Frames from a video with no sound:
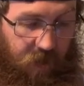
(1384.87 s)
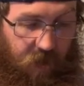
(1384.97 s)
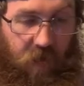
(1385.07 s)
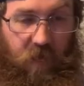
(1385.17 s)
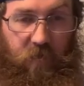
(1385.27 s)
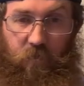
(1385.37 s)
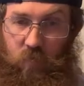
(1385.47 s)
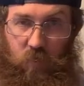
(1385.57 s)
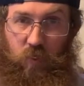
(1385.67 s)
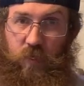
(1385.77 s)

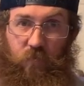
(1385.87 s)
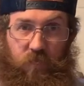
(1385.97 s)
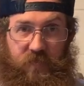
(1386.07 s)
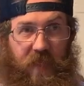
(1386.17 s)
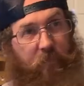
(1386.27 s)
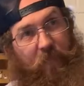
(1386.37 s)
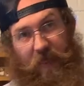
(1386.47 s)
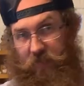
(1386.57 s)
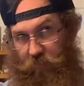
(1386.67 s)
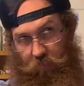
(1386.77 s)
When you're looking for
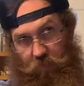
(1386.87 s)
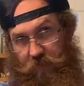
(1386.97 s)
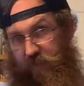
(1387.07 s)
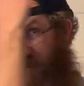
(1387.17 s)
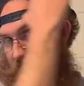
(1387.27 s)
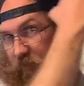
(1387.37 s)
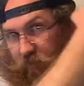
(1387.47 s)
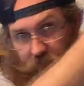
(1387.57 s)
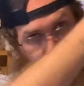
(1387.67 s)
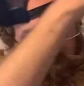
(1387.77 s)
snapbacks, you want to
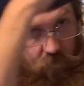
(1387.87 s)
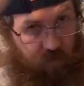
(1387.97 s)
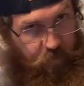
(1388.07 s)
see those